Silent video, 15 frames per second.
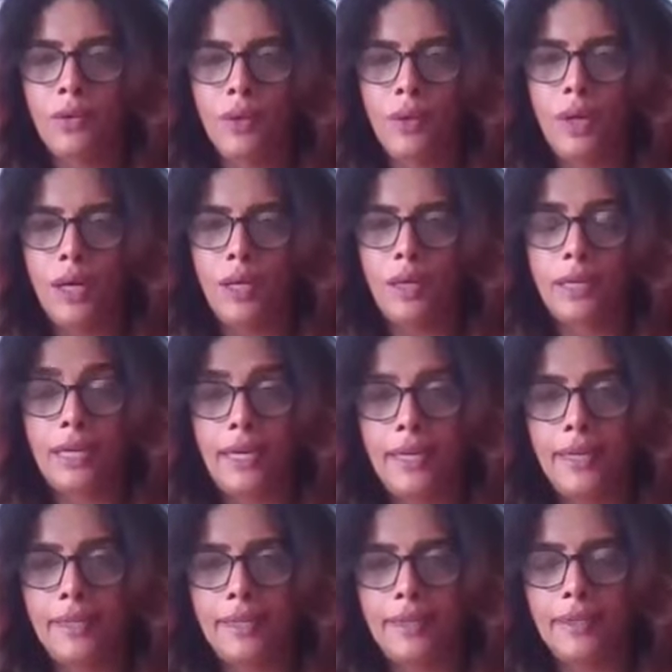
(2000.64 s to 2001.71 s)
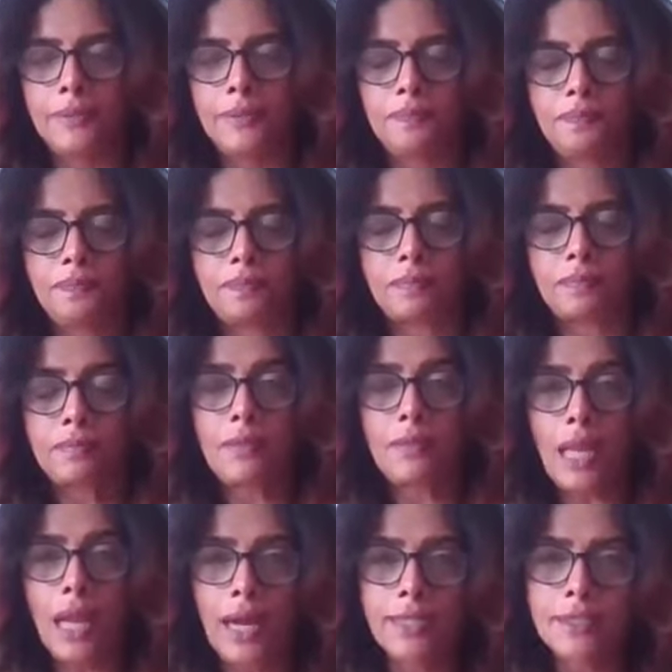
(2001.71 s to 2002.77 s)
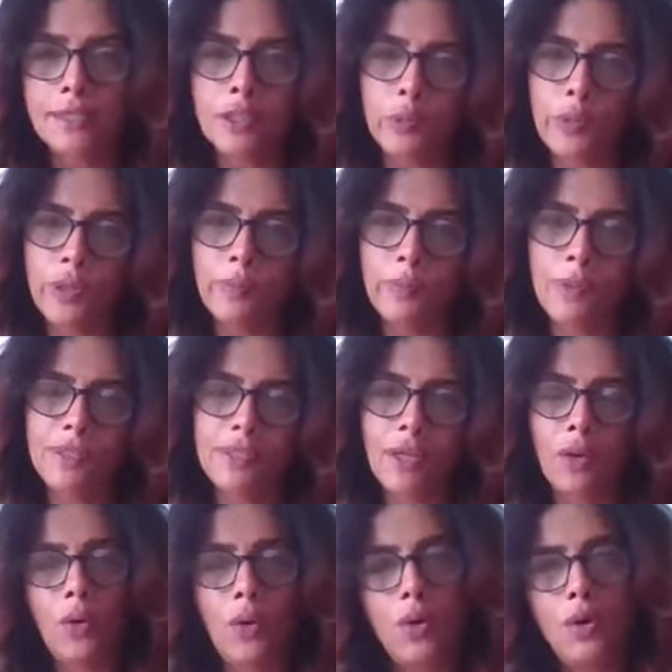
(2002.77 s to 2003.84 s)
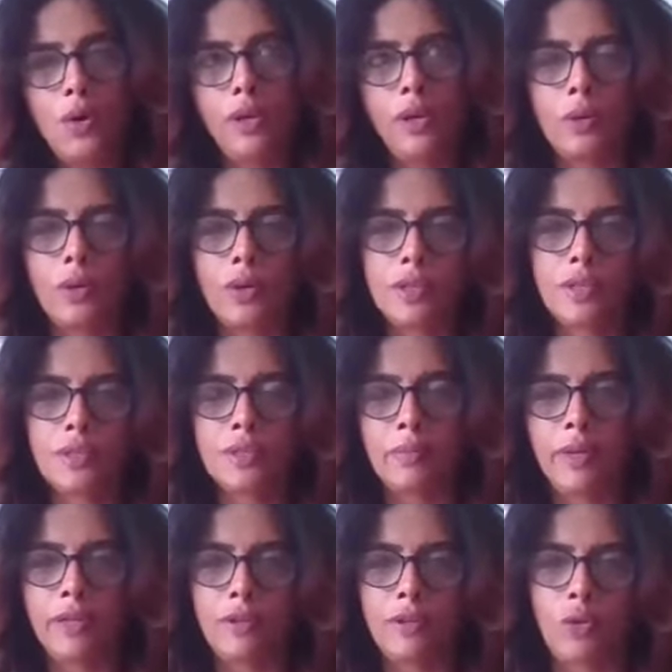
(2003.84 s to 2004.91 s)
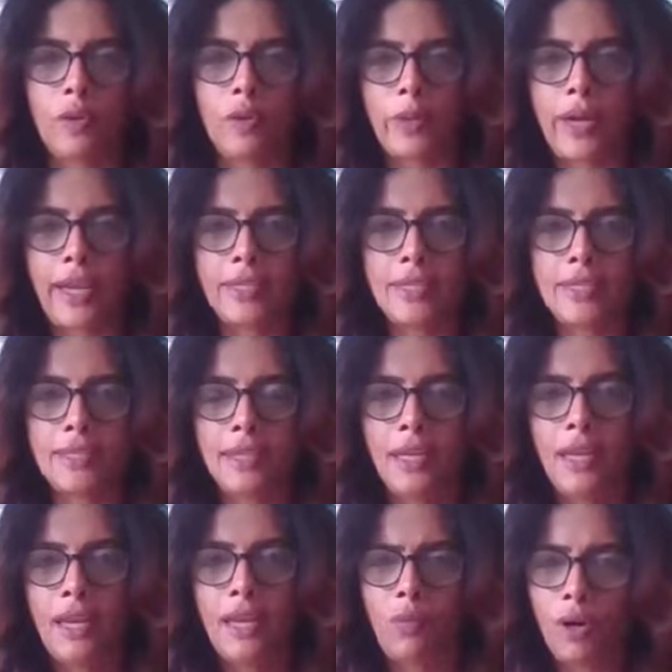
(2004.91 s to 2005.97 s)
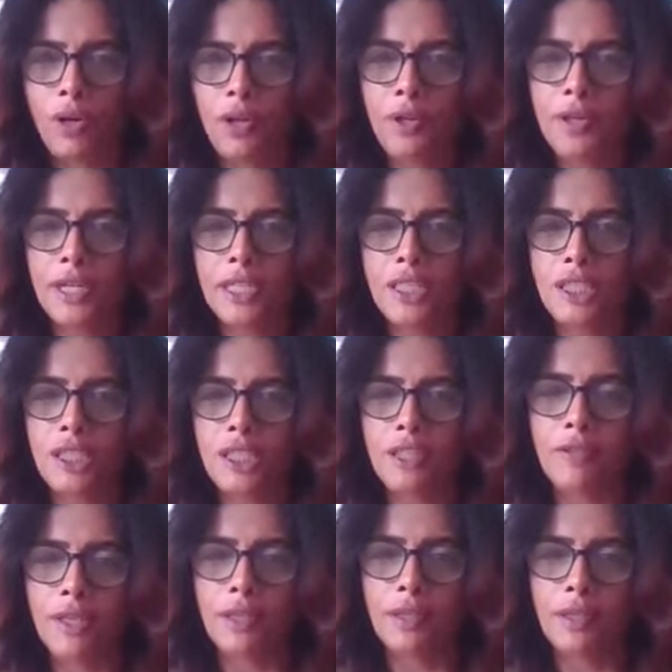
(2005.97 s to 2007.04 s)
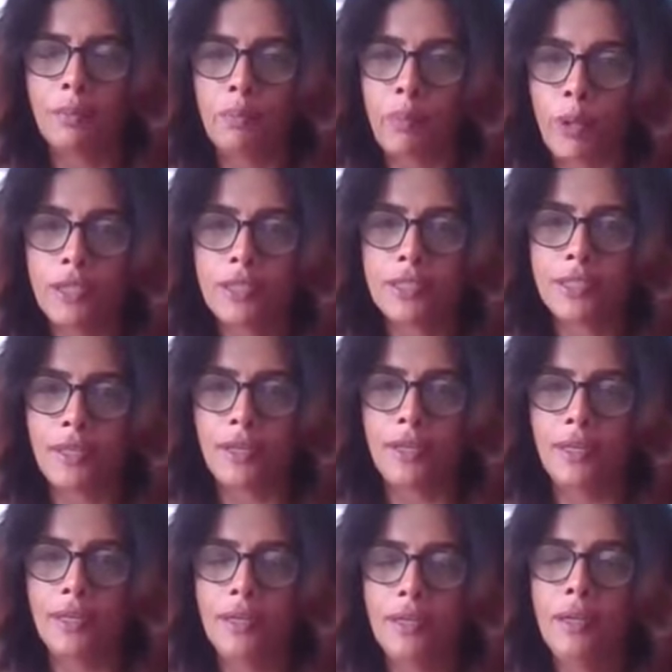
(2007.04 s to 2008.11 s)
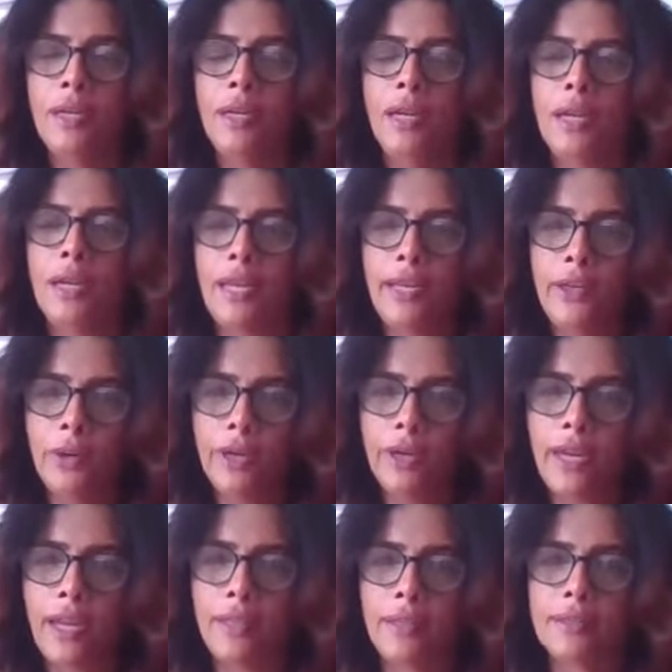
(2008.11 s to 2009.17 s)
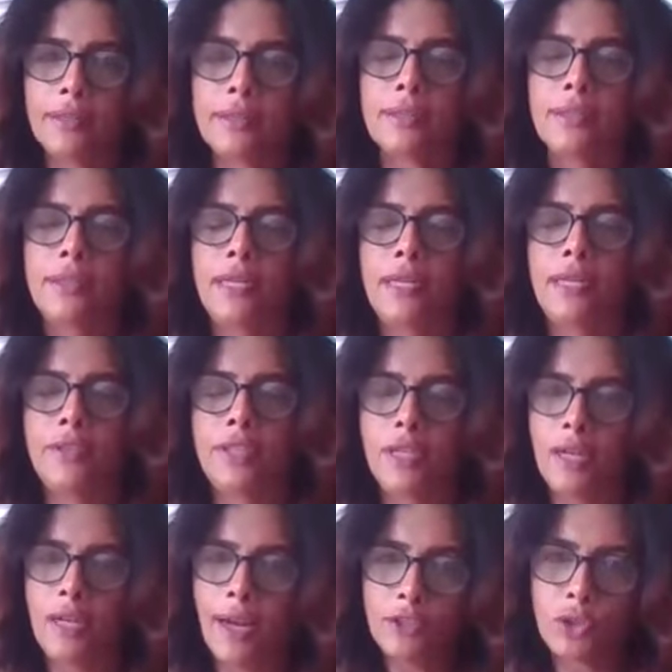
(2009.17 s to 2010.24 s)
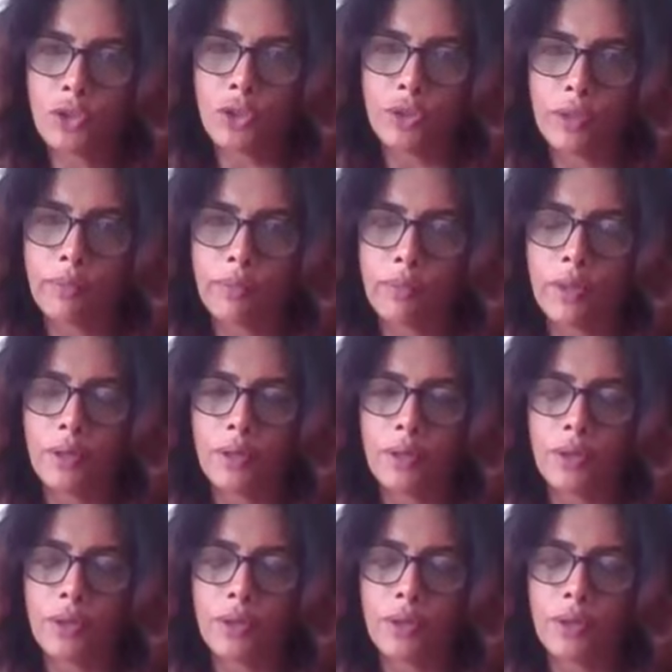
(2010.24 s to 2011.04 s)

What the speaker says: A great answer to people who say, "Oh, your course is a bit overpriced." What you're achieving personally in your health, with regards to your,